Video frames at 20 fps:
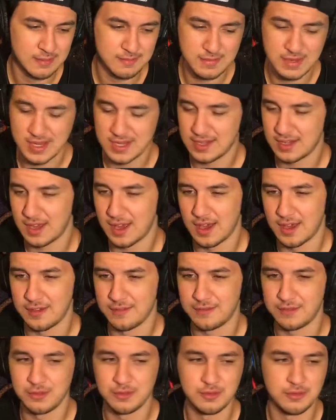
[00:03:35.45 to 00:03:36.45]
But I
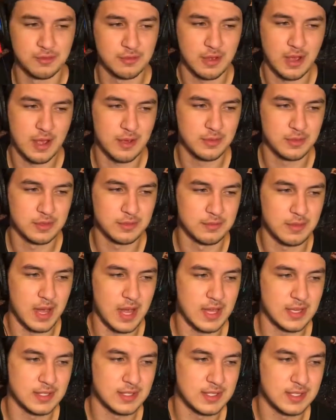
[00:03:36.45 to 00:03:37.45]
wouldn't
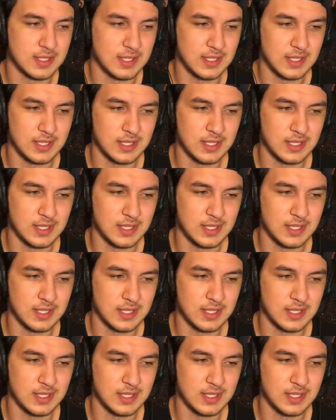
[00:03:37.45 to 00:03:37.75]
mind seeing